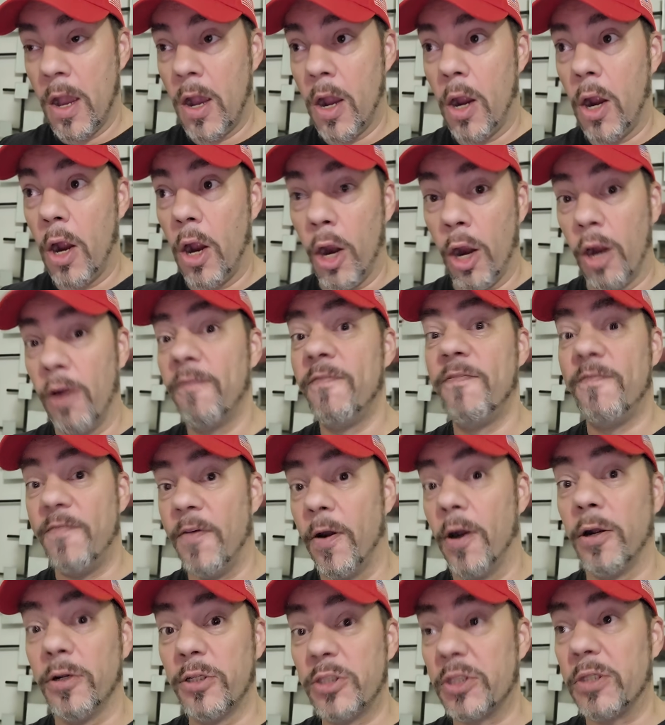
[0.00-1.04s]
Her
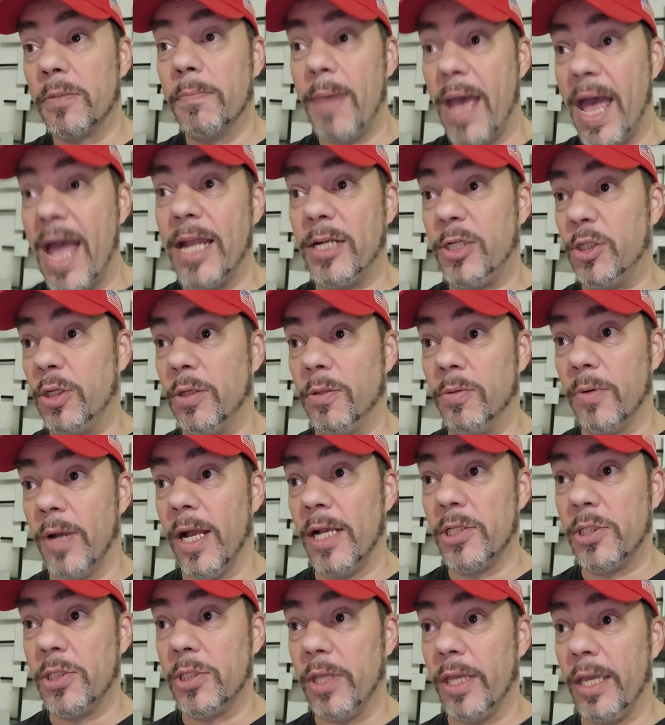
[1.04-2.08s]
first match in
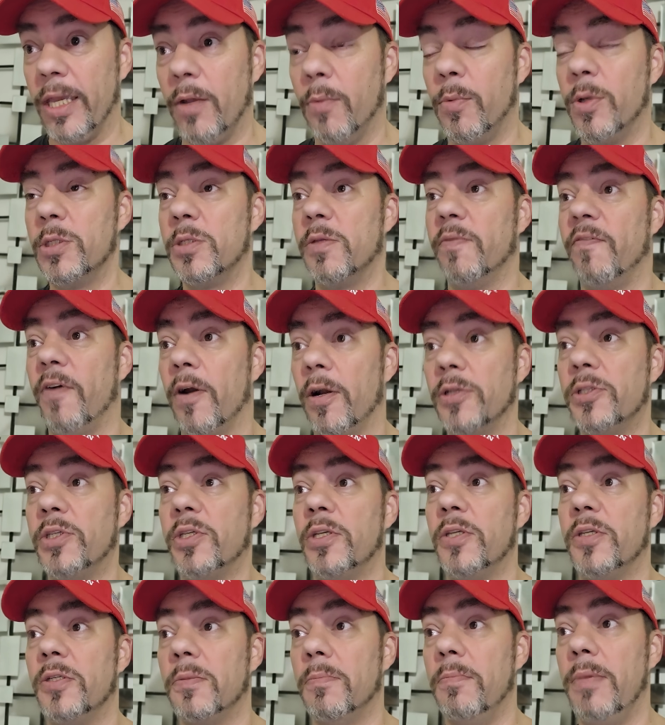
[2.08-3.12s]
wrestling was
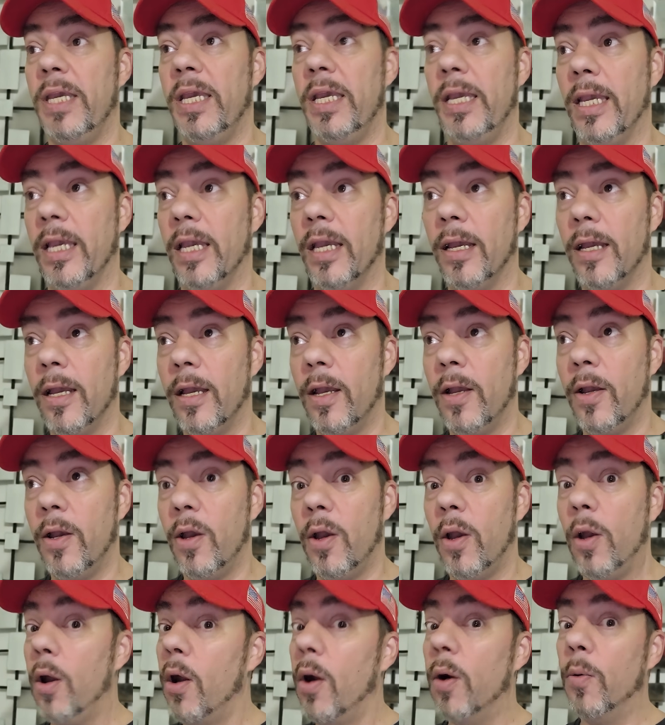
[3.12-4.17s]
versus me.
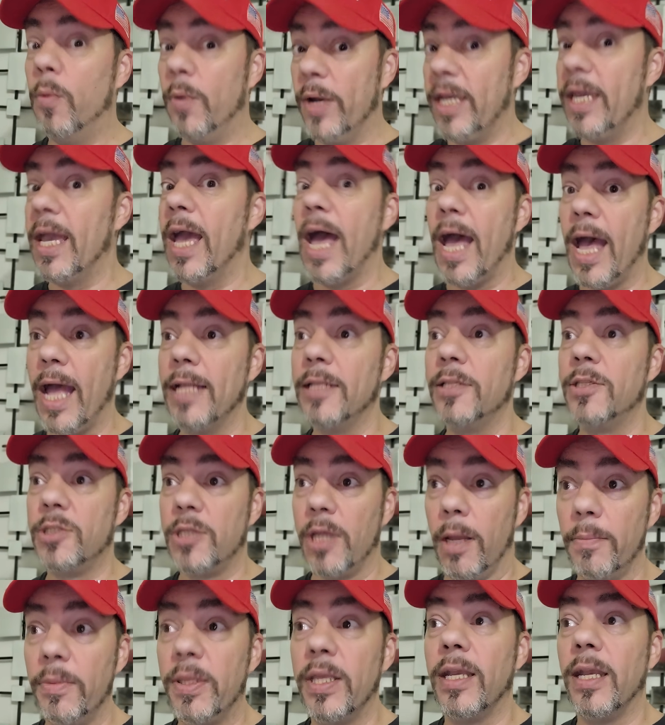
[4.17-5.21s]
We had
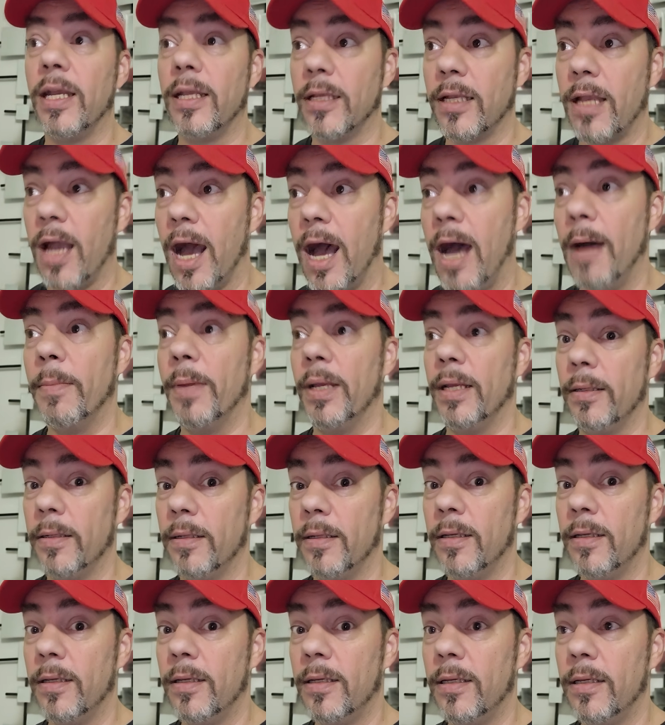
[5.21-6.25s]
something in common.
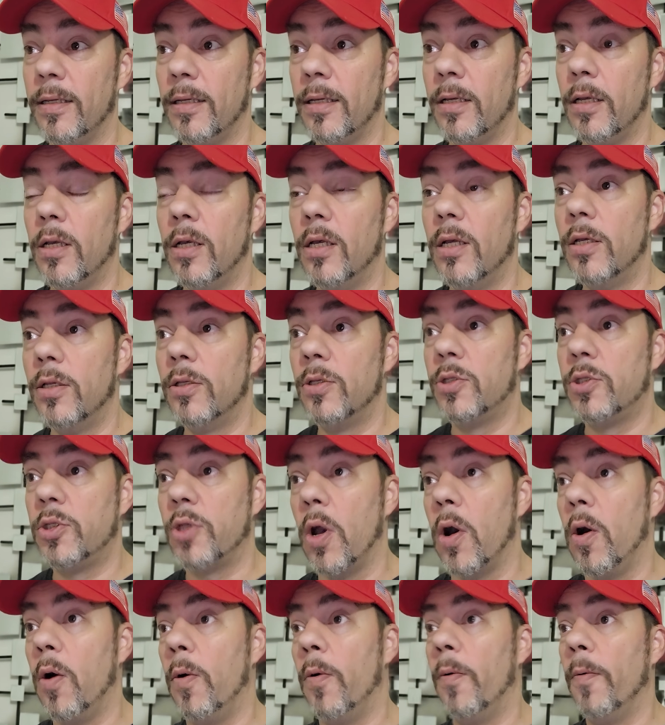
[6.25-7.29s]

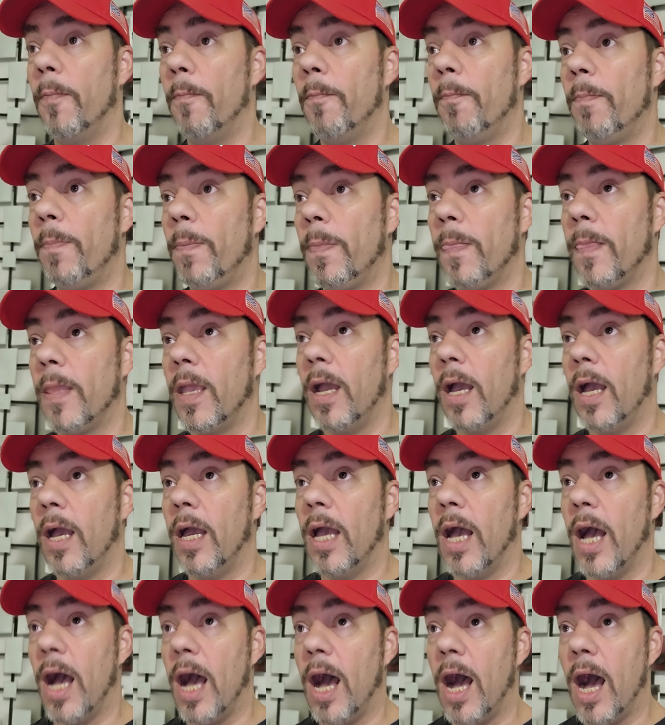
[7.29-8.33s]
So
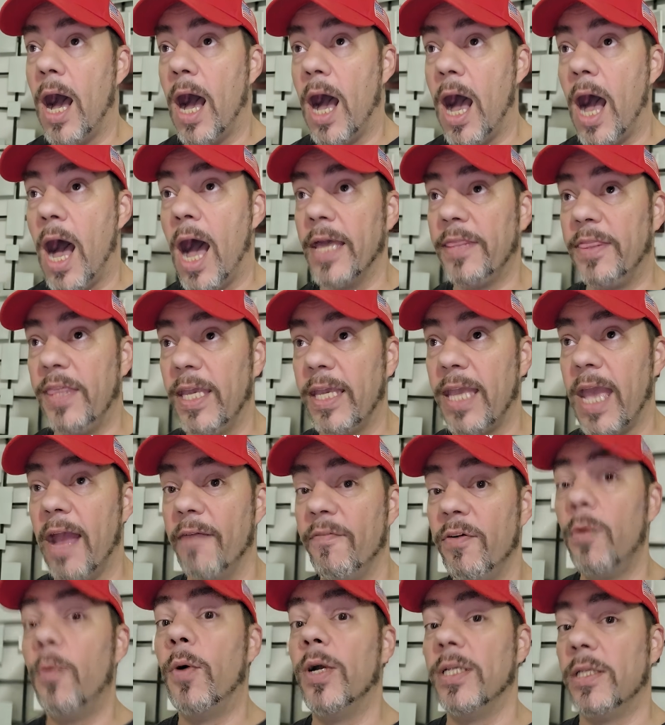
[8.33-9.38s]
I think
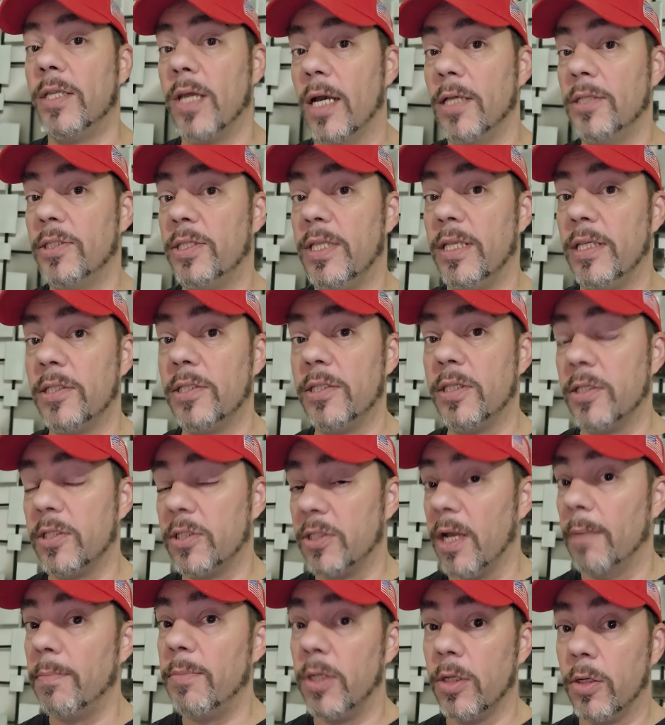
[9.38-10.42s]
everyone does this to
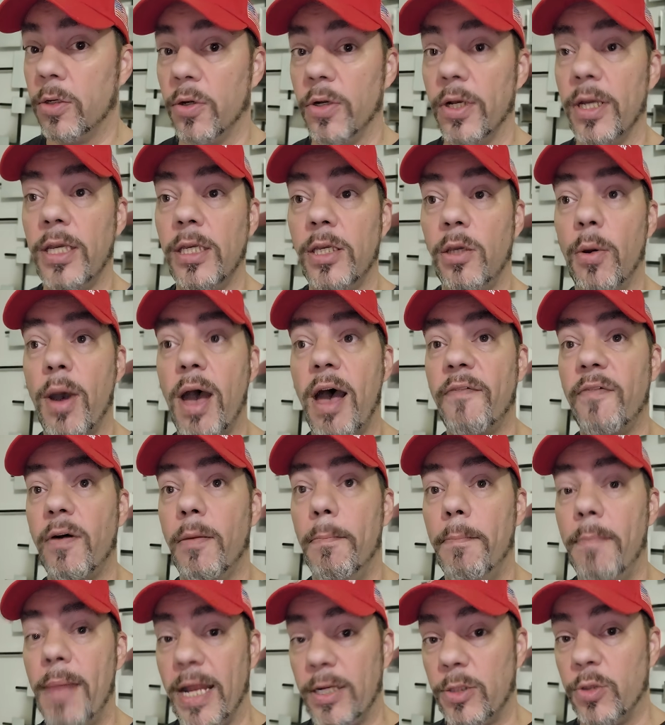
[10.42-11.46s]
some degree. You have a
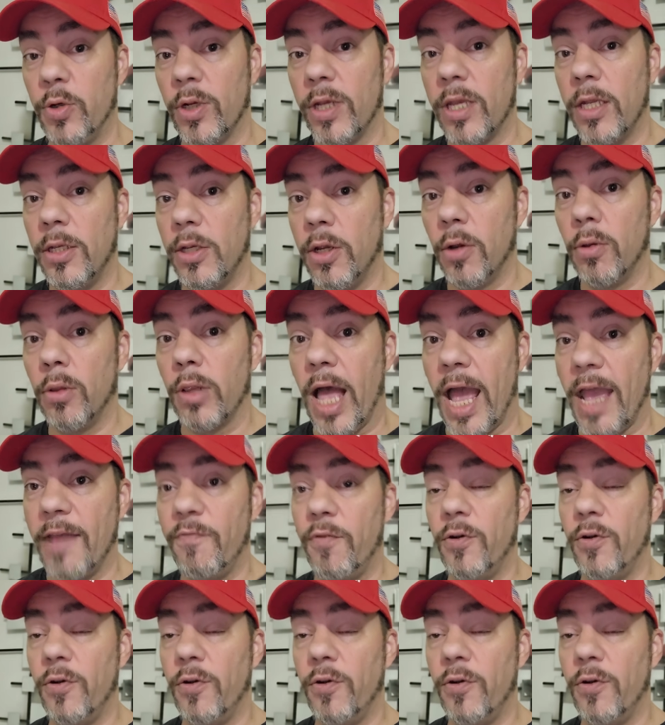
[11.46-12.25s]
metric in your life.